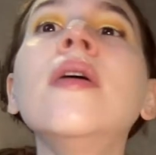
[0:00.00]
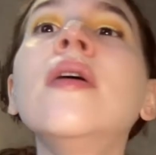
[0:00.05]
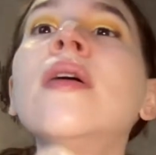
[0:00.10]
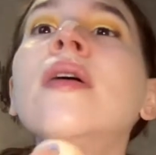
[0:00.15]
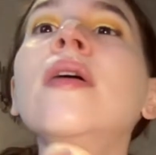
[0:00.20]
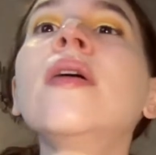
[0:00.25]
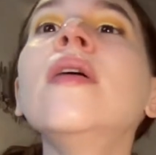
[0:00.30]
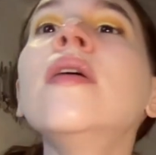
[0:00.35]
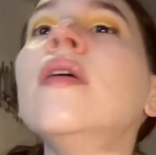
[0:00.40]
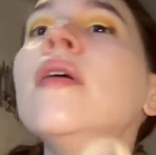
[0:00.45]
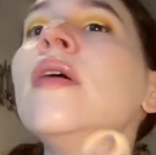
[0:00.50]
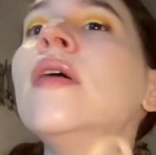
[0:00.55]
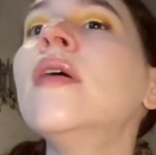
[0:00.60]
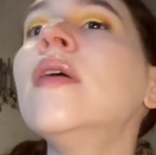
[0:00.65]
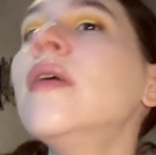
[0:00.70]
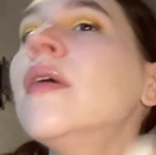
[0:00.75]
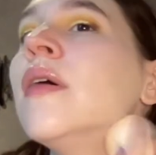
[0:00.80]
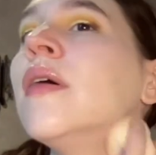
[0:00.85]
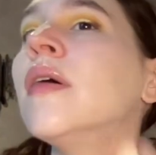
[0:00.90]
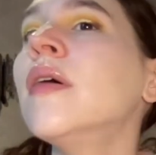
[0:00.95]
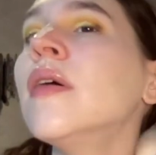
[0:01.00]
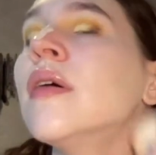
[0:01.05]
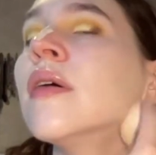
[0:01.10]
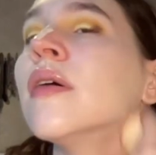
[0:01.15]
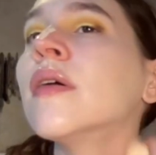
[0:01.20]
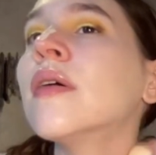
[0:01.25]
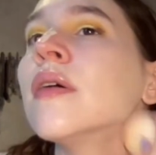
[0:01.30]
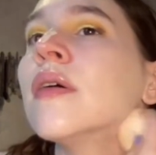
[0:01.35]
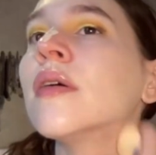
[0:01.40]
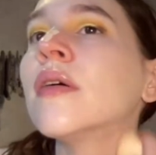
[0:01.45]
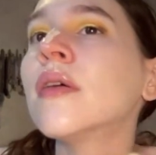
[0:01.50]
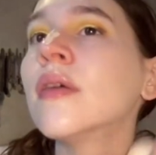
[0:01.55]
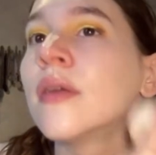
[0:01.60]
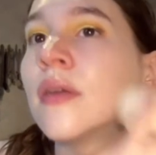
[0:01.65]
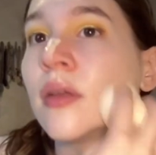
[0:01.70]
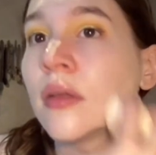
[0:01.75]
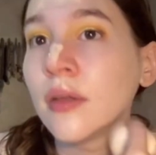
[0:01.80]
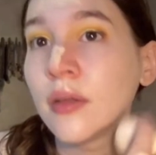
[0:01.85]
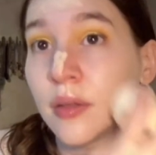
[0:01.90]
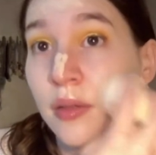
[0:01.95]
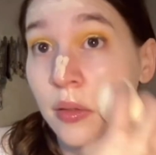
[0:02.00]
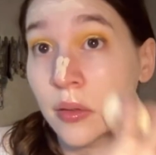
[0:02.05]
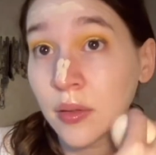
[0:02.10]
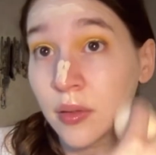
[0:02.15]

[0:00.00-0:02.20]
Nothing is said.